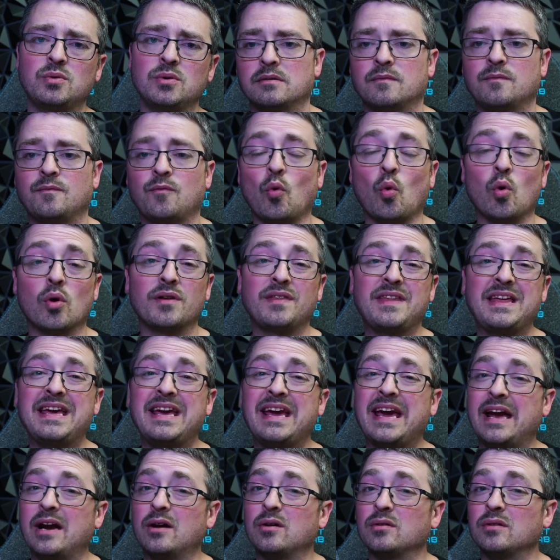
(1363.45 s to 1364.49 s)
For the
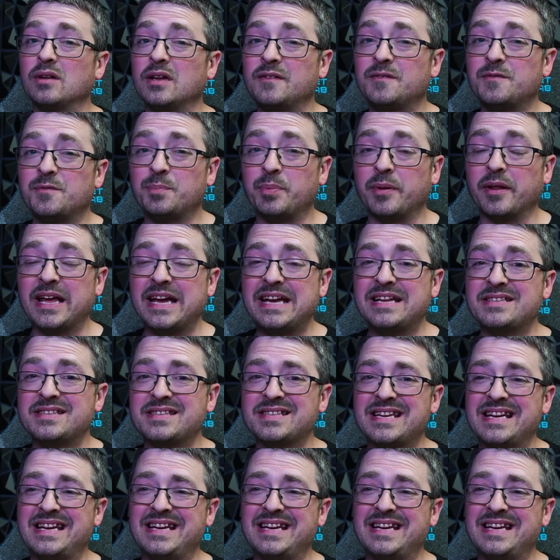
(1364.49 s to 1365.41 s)
airlift plates,